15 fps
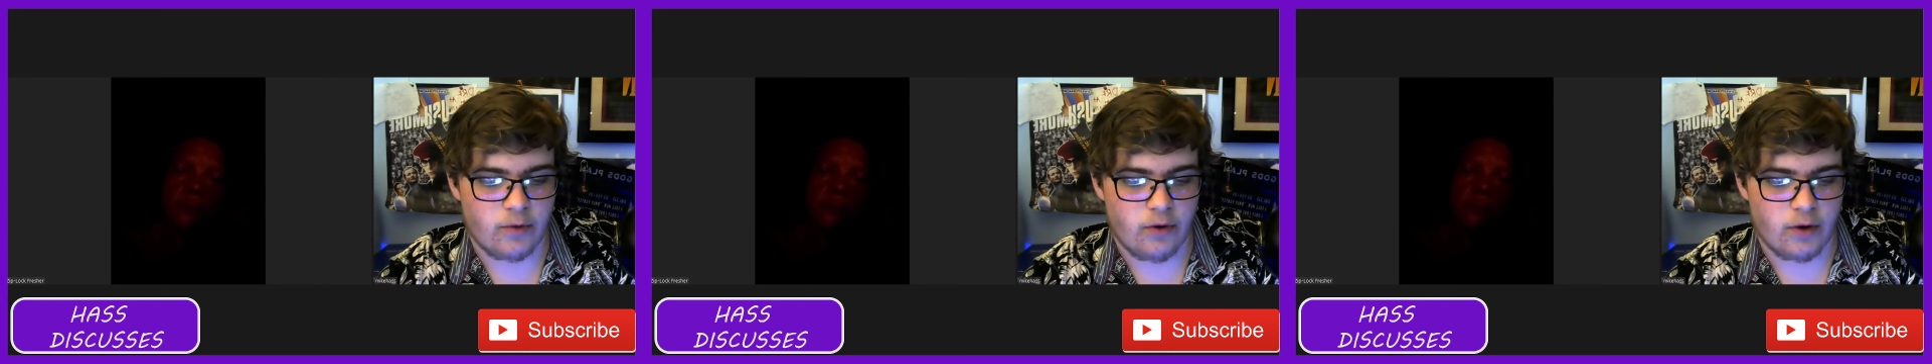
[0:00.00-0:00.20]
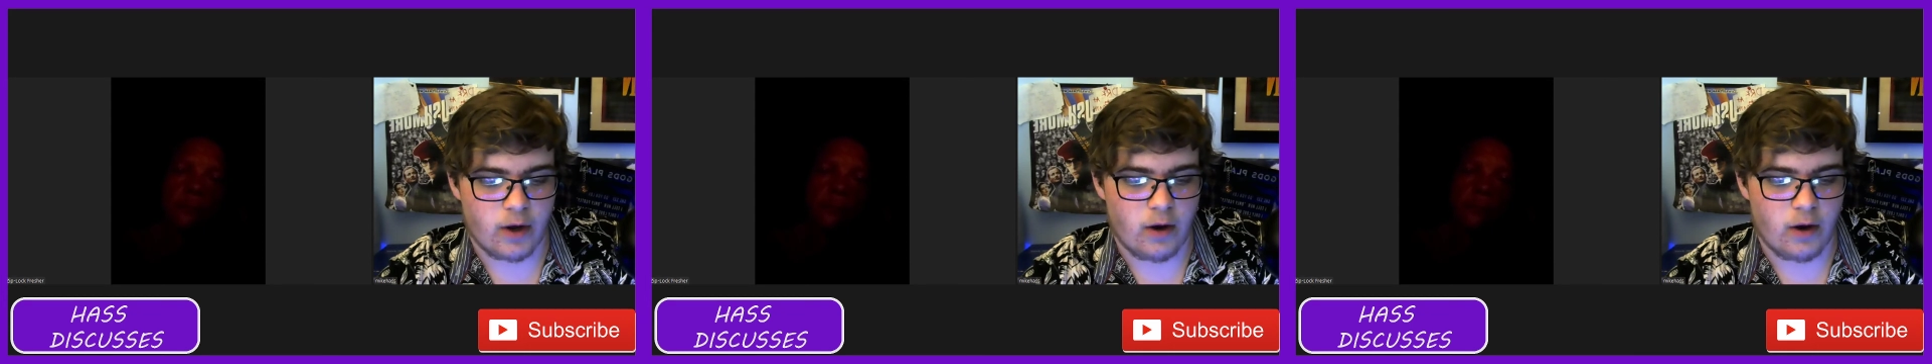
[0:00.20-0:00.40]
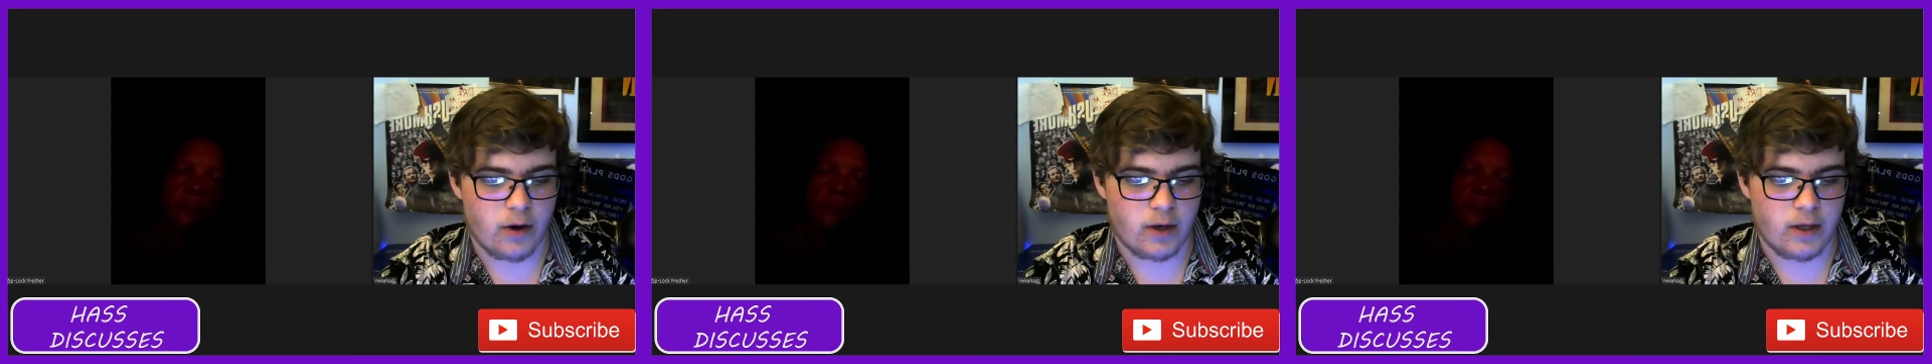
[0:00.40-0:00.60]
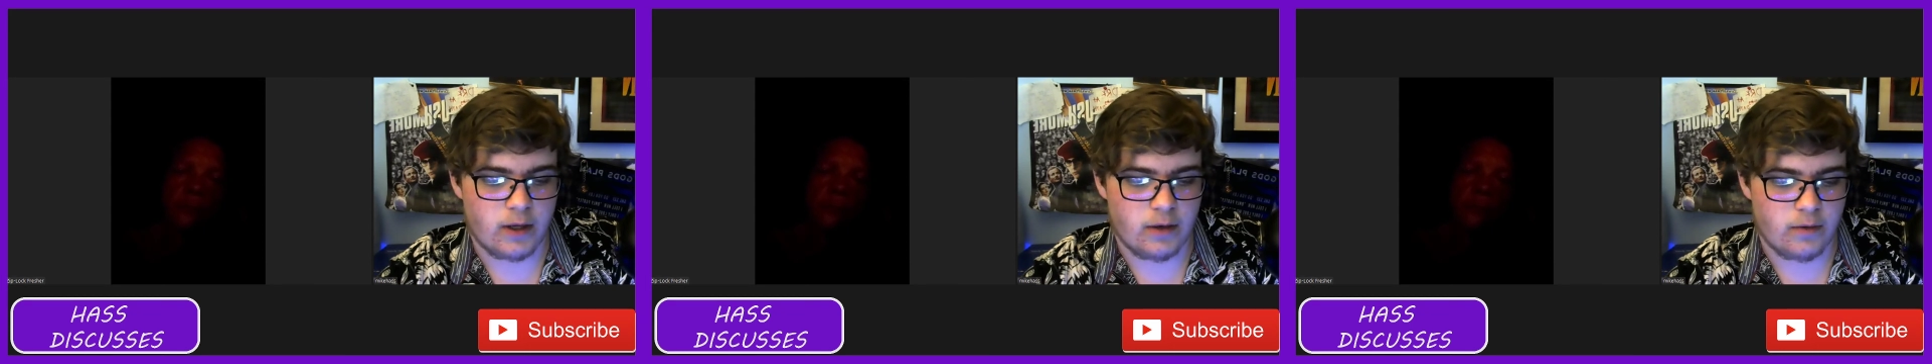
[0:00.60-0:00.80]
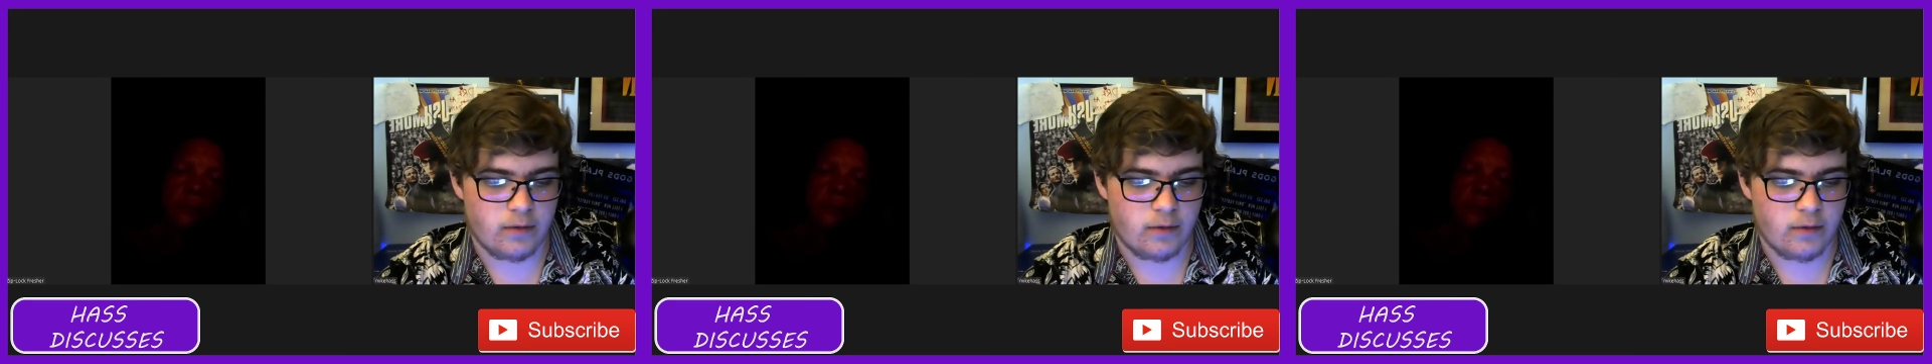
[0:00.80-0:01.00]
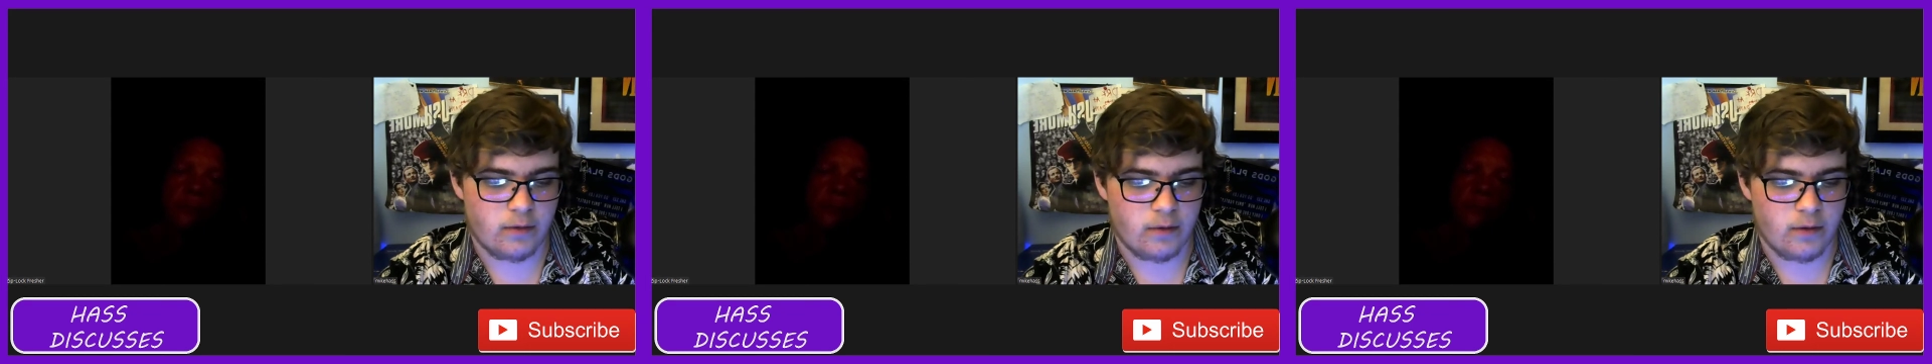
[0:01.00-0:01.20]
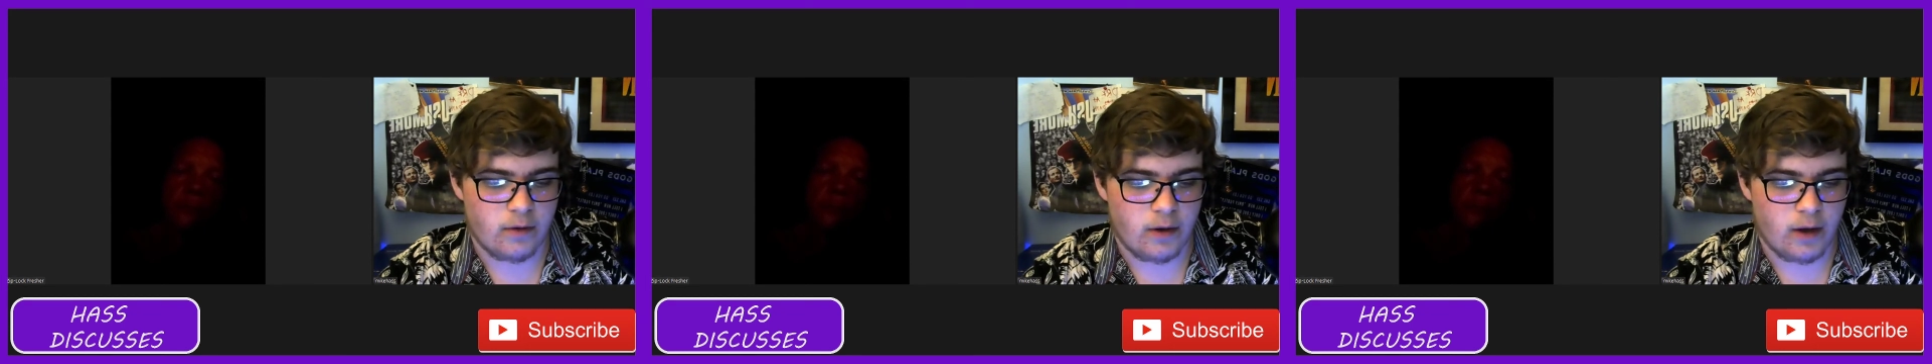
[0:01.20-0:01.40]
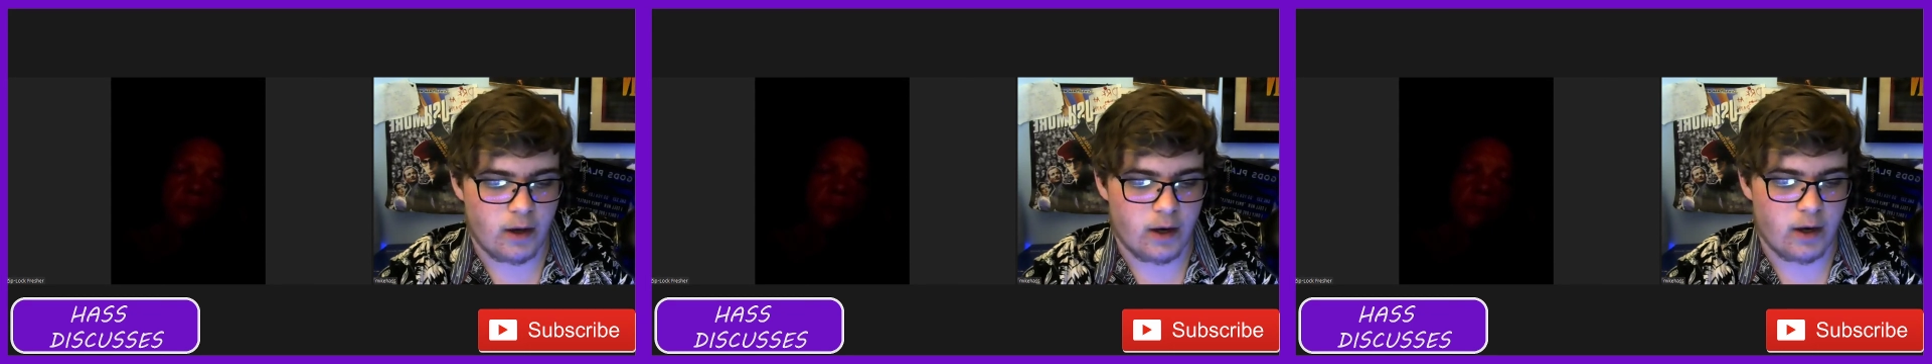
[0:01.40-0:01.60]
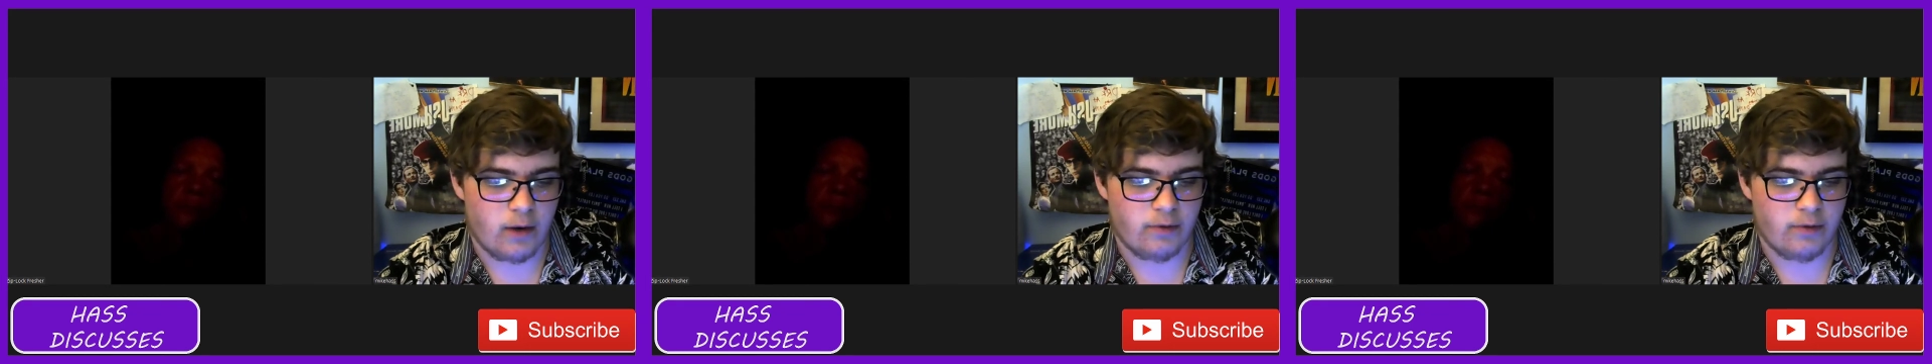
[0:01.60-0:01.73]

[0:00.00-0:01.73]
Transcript: a guardian, uh,